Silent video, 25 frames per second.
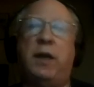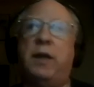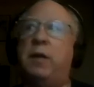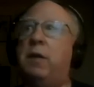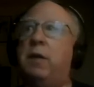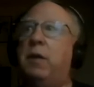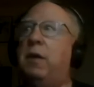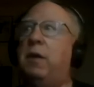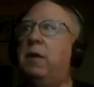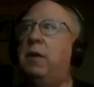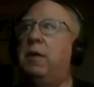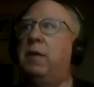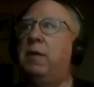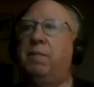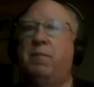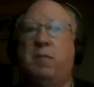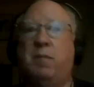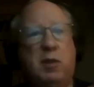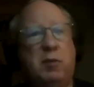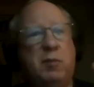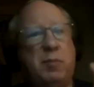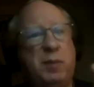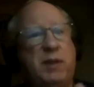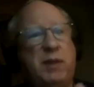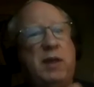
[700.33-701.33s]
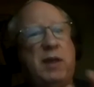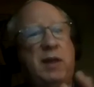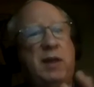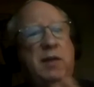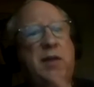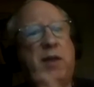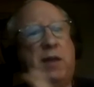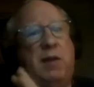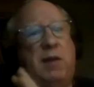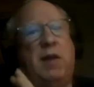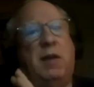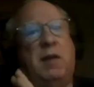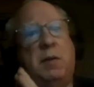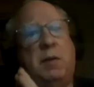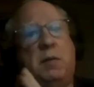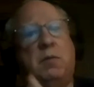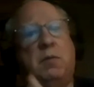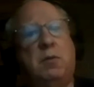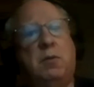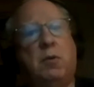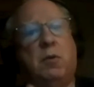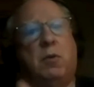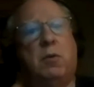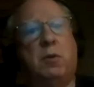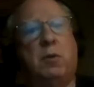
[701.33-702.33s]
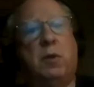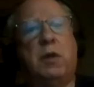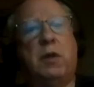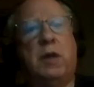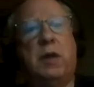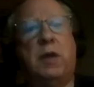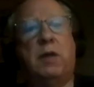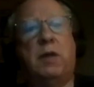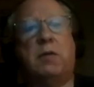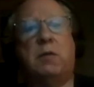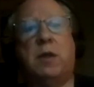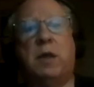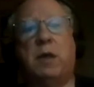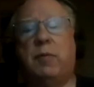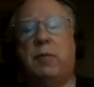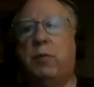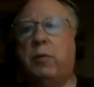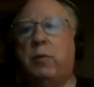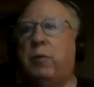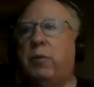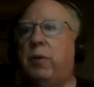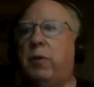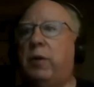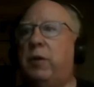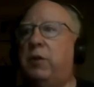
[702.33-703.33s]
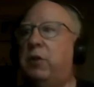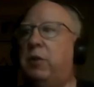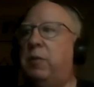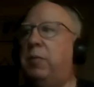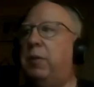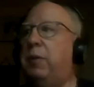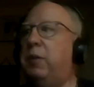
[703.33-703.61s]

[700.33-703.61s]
And at the beginning, they did sort of look at us like we were crazy,